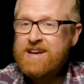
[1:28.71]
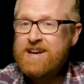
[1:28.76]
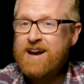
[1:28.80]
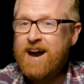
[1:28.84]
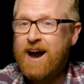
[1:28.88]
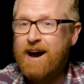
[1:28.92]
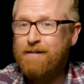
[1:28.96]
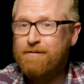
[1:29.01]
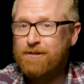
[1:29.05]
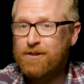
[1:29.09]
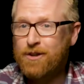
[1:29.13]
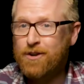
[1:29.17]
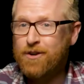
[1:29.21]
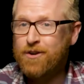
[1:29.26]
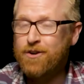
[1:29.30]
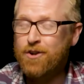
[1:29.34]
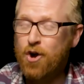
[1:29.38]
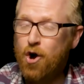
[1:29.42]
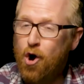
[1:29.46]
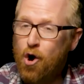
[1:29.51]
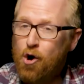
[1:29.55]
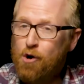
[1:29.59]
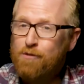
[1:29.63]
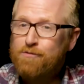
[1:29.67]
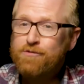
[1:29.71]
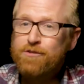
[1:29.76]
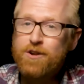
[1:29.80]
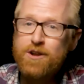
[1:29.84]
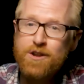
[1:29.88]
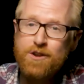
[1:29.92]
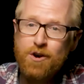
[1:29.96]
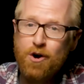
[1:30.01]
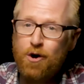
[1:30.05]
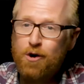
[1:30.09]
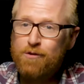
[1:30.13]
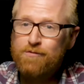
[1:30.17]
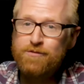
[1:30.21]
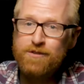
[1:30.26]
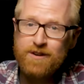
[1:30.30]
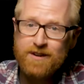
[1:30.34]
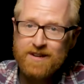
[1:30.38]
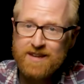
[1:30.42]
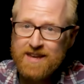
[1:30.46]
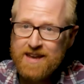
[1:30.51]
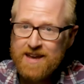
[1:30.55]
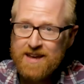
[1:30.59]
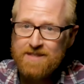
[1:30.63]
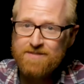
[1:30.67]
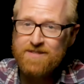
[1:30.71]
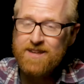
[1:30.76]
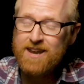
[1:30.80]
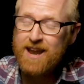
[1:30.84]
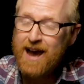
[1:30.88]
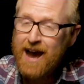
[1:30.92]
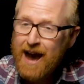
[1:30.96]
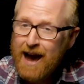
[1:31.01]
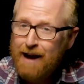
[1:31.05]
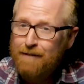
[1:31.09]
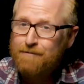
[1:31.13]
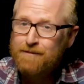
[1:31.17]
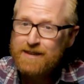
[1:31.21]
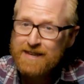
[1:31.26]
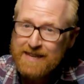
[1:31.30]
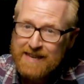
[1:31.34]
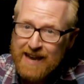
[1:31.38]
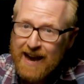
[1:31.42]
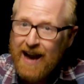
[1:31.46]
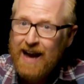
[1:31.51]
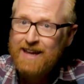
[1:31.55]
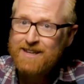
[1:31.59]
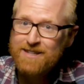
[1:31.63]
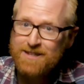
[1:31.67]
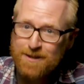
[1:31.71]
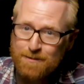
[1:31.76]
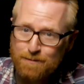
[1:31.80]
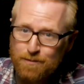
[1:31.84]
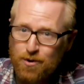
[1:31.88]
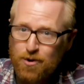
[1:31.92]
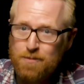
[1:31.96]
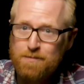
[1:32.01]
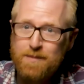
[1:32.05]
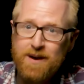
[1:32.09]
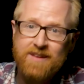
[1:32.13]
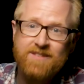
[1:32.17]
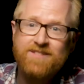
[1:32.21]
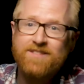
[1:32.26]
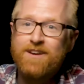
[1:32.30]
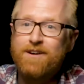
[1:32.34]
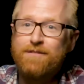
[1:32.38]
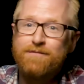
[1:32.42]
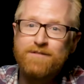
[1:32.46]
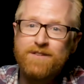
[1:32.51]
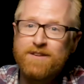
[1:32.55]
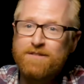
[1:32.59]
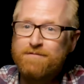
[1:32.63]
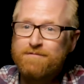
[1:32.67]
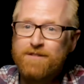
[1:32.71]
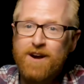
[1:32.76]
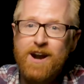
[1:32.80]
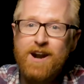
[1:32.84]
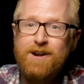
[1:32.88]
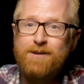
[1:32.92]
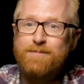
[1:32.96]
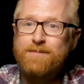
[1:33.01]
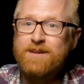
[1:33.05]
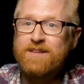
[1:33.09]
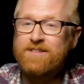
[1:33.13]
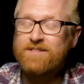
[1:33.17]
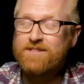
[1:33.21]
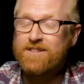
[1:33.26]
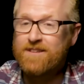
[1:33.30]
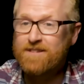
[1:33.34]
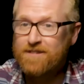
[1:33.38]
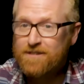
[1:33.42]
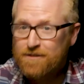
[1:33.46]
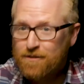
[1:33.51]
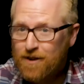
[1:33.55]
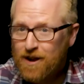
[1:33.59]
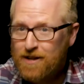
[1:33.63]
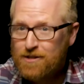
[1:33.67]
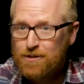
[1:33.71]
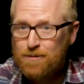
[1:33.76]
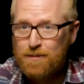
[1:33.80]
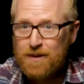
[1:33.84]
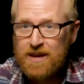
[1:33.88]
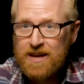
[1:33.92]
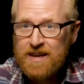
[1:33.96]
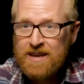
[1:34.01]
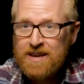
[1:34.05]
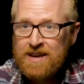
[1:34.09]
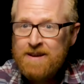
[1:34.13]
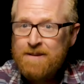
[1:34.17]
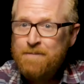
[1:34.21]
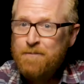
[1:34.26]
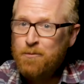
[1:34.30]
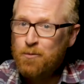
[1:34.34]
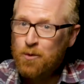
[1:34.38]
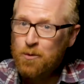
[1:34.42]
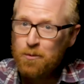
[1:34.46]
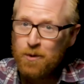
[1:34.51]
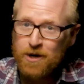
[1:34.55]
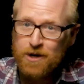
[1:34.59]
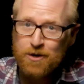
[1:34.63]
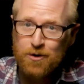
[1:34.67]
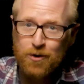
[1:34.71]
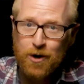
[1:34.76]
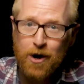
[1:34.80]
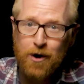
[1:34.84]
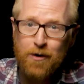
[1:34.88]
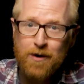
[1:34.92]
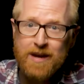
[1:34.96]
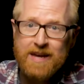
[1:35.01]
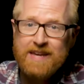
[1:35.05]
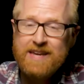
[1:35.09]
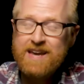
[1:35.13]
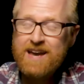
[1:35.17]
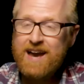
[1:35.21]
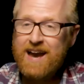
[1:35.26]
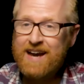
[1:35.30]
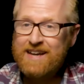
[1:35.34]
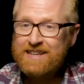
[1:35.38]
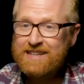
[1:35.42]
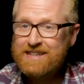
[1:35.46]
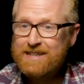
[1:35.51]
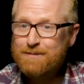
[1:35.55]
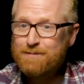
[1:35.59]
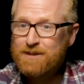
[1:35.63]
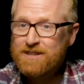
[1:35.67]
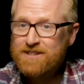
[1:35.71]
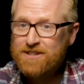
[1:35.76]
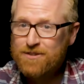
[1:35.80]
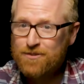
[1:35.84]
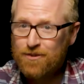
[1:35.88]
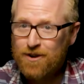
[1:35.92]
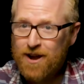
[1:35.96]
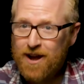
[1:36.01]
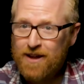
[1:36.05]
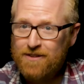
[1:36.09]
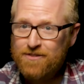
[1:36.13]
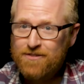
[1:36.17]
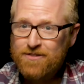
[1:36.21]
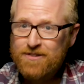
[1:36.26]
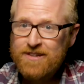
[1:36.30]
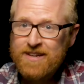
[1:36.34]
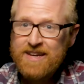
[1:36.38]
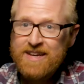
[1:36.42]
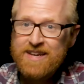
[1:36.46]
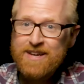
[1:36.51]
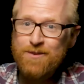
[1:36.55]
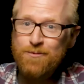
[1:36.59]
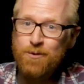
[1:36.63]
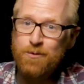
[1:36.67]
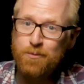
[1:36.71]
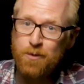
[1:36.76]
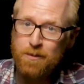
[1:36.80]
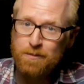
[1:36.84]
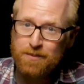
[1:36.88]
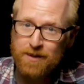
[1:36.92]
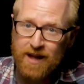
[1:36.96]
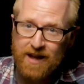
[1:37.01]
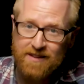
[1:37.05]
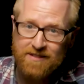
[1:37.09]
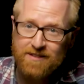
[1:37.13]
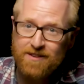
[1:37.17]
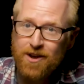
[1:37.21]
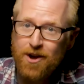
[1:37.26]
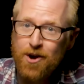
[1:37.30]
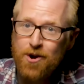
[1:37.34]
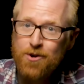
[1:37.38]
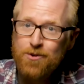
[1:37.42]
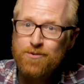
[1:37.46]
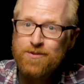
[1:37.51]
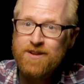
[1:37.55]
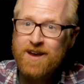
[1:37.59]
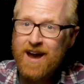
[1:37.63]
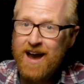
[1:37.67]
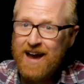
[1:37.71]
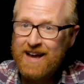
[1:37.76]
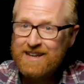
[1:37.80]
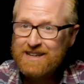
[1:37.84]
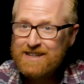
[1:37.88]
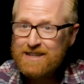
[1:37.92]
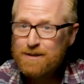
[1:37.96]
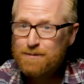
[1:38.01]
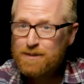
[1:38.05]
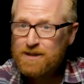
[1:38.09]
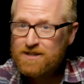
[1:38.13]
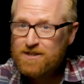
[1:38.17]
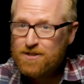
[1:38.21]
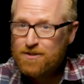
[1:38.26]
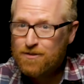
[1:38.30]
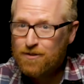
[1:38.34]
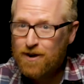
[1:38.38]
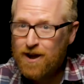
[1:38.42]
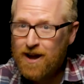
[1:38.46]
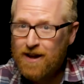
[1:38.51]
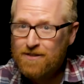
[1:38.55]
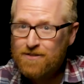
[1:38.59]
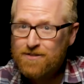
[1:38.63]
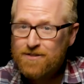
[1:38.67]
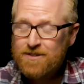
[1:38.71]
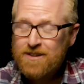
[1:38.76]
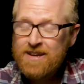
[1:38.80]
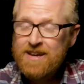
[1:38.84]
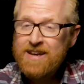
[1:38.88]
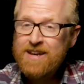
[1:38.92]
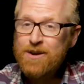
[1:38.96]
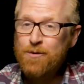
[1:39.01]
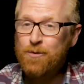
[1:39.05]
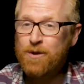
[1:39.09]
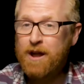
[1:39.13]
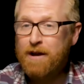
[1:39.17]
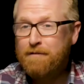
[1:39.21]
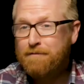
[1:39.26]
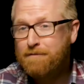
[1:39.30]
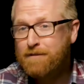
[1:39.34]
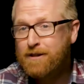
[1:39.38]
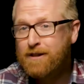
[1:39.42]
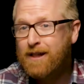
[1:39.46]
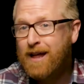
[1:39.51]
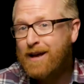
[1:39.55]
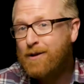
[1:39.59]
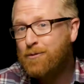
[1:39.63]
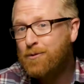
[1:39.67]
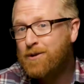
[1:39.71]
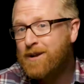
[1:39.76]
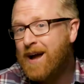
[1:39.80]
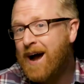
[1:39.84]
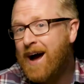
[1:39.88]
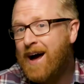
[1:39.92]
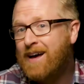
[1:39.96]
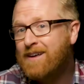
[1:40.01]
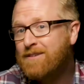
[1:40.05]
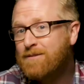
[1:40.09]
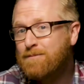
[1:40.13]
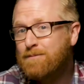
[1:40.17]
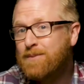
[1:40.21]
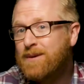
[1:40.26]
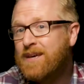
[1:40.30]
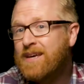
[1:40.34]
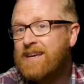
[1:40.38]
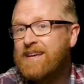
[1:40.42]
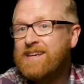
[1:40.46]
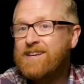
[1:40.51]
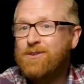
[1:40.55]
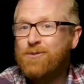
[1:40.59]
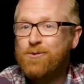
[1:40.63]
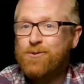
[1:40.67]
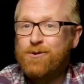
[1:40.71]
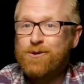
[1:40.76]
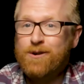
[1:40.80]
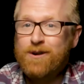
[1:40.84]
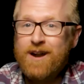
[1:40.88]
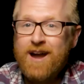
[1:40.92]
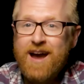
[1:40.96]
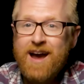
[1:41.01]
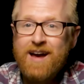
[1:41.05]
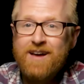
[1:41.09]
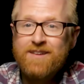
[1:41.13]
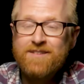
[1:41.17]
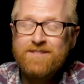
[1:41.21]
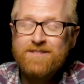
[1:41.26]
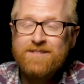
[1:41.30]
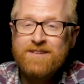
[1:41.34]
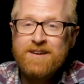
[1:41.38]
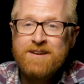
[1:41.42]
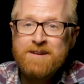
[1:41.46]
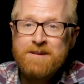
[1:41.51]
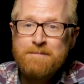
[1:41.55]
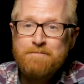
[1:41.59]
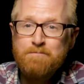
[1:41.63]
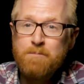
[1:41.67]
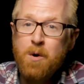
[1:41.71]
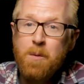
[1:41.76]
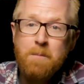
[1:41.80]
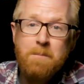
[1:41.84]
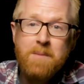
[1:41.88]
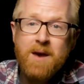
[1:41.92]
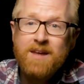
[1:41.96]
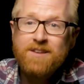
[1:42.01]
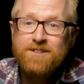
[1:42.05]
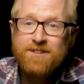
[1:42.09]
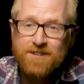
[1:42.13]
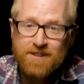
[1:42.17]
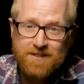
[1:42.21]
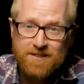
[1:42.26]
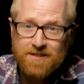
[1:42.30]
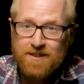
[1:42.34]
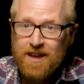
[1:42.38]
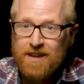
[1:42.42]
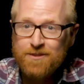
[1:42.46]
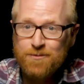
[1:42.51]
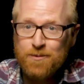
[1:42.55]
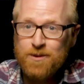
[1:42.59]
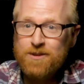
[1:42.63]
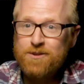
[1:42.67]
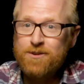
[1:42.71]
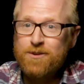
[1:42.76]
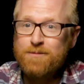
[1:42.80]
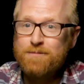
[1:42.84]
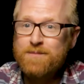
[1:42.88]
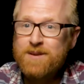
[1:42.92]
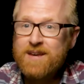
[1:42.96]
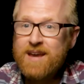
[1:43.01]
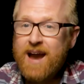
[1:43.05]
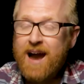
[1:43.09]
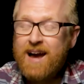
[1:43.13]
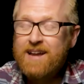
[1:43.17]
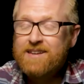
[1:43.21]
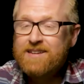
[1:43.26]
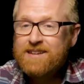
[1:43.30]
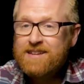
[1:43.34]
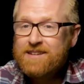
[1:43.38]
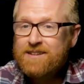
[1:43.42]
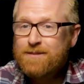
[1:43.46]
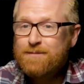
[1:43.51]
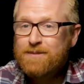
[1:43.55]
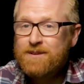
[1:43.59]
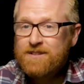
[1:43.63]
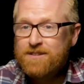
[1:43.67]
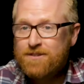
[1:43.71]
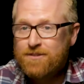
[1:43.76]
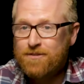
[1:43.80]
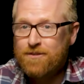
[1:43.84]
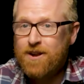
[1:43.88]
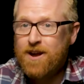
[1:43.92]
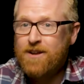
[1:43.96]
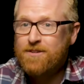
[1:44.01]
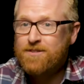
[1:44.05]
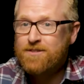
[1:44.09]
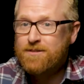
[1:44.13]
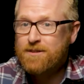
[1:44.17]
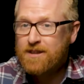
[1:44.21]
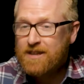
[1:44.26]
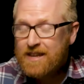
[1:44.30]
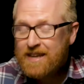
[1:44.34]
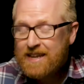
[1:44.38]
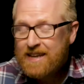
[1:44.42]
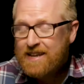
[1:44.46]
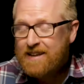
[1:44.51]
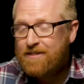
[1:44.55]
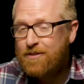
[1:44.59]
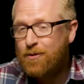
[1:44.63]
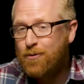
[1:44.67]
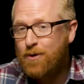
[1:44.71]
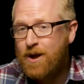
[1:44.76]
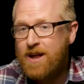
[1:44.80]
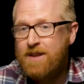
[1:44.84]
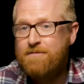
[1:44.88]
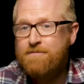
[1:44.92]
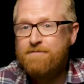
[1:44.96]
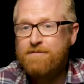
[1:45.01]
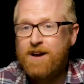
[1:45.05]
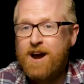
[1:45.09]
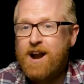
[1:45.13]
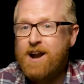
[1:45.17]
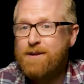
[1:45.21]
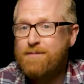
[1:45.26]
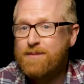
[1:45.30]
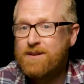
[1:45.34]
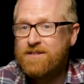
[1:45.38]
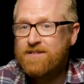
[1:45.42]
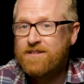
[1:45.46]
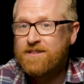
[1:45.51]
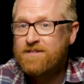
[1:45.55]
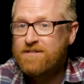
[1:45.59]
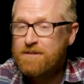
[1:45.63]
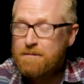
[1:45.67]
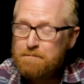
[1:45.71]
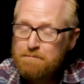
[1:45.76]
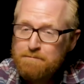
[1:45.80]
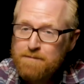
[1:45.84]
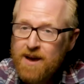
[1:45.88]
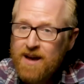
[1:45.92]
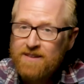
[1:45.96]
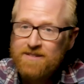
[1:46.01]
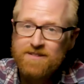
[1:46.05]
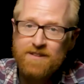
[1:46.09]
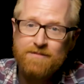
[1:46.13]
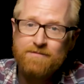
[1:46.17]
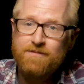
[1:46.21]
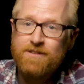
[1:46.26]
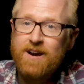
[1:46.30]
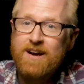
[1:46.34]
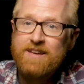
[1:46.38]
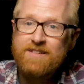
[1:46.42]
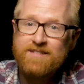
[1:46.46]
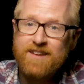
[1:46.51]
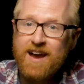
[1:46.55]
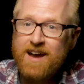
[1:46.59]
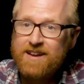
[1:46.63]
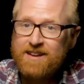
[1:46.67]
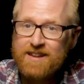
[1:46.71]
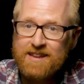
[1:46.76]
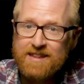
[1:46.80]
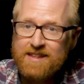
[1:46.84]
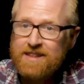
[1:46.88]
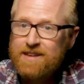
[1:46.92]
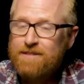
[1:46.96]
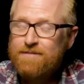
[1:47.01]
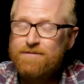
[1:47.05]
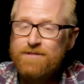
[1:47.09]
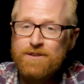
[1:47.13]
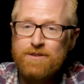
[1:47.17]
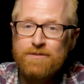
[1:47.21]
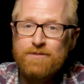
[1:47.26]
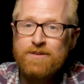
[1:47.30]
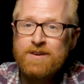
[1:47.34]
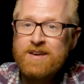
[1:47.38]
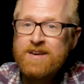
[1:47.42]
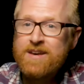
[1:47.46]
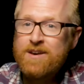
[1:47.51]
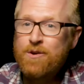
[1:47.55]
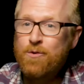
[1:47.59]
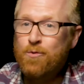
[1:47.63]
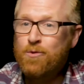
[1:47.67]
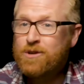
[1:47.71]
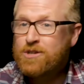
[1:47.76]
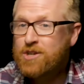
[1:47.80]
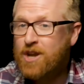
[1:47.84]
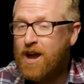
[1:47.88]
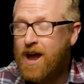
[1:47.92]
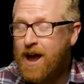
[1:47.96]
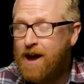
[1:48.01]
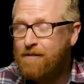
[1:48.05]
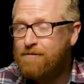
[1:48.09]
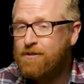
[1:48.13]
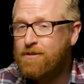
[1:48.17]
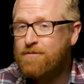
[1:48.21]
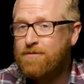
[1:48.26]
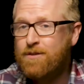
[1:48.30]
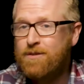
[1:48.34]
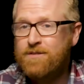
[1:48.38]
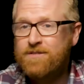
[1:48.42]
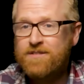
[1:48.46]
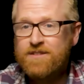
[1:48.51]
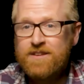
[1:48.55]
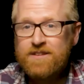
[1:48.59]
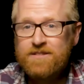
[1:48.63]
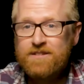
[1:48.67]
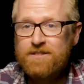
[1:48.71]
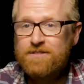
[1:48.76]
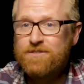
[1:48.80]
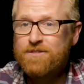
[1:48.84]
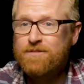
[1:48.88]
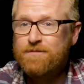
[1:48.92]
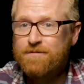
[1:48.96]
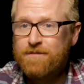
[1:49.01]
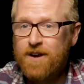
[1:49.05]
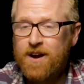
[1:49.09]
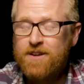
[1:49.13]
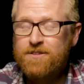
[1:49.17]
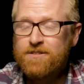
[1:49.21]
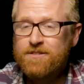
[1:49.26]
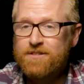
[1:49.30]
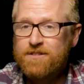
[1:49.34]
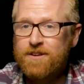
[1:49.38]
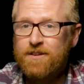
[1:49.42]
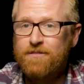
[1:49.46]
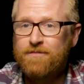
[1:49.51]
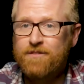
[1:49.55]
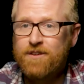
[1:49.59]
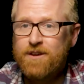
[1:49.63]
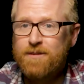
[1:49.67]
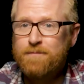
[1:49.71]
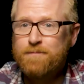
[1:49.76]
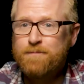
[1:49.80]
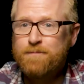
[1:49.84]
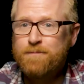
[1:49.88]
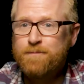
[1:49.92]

I've learned over and over again that I've got to put myself in environments that stretch me. When we're growing, I need to be stretched. When we're plateaued, I need to be stretched. When I feel like we're not as big or as momentous as we could be, I need to be stretched. Getting in the right environments is the best advice I can give you, whichever of those seasons you find yourself in.